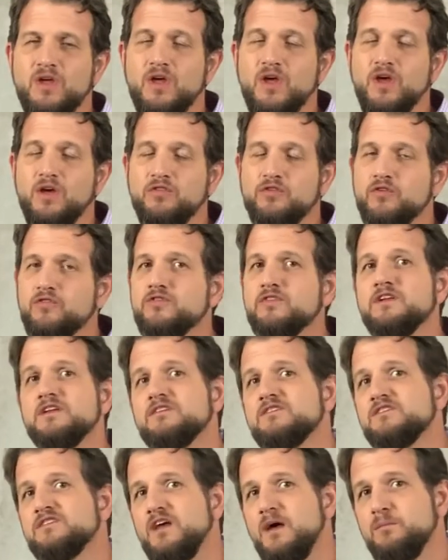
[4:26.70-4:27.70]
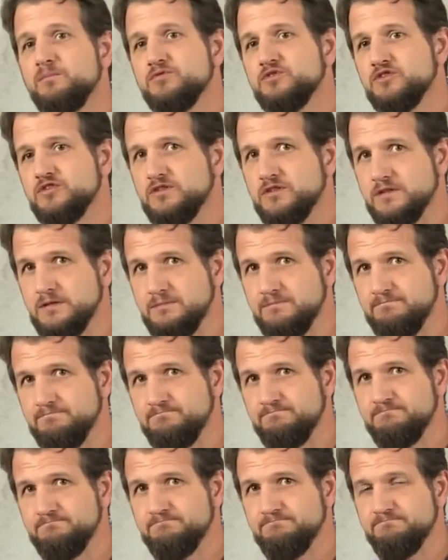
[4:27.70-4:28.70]
There's an assumption
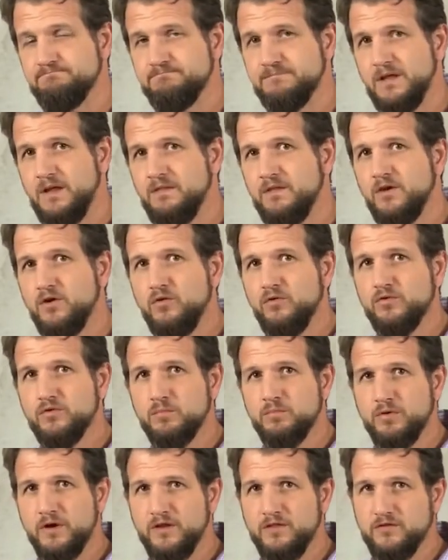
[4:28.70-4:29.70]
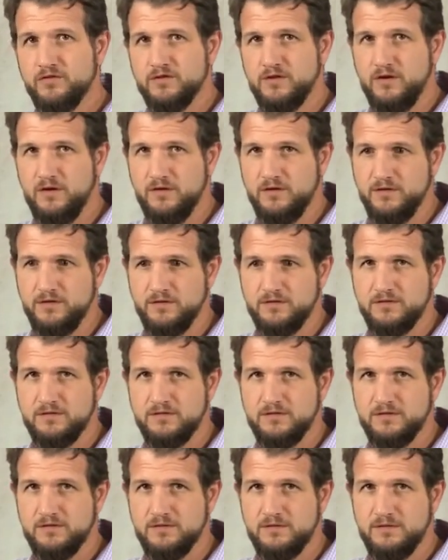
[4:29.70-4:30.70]
in the older brother's heart
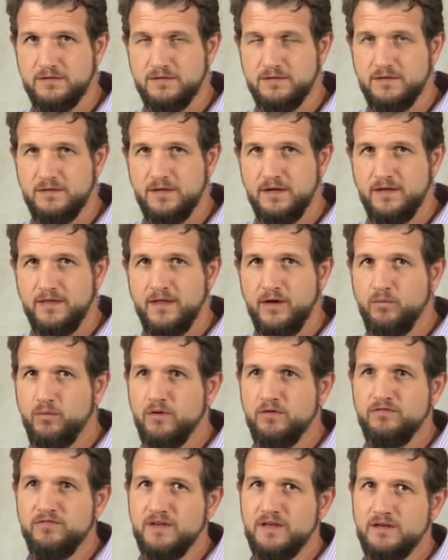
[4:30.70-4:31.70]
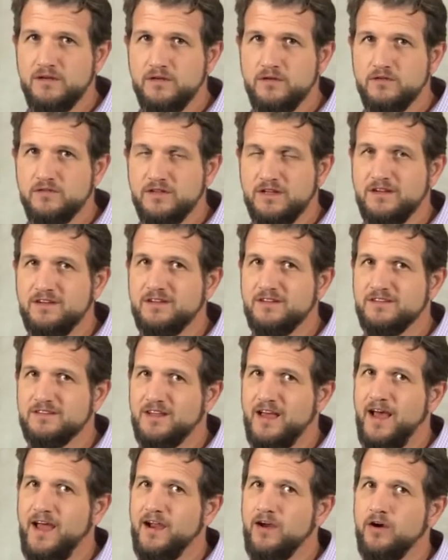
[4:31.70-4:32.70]
that reveals a
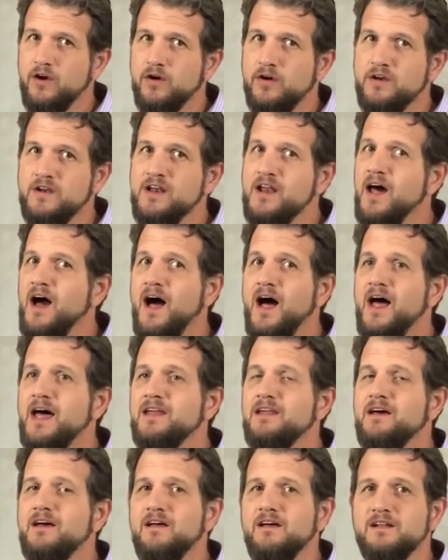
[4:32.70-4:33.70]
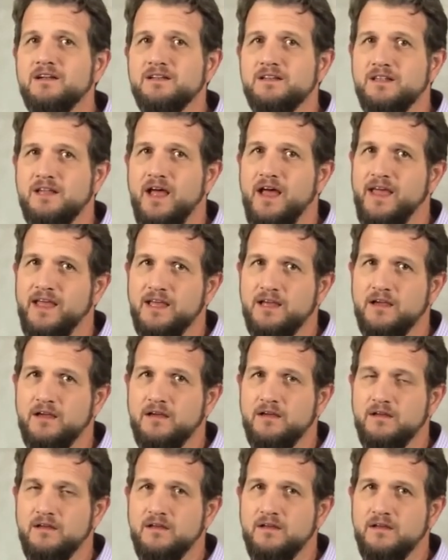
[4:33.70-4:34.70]
desire not unlike
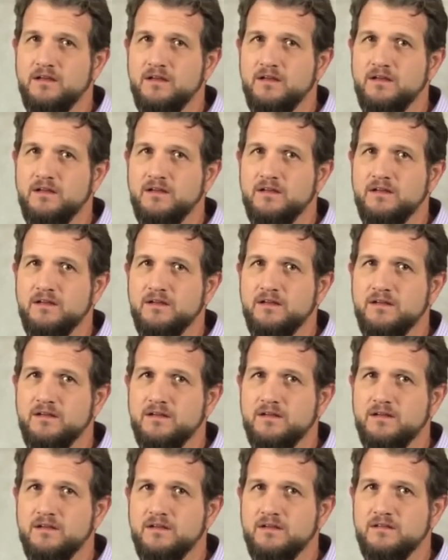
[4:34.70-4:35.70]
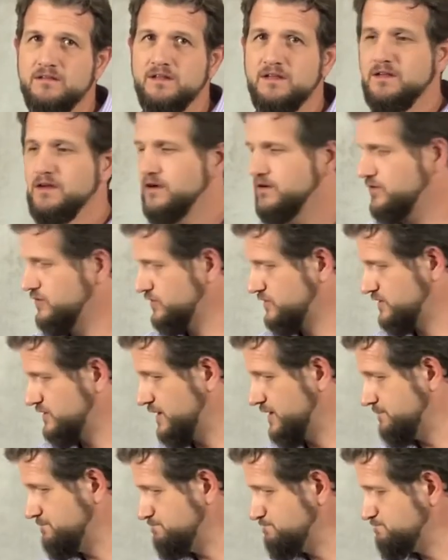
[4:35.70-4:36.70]
the younger son.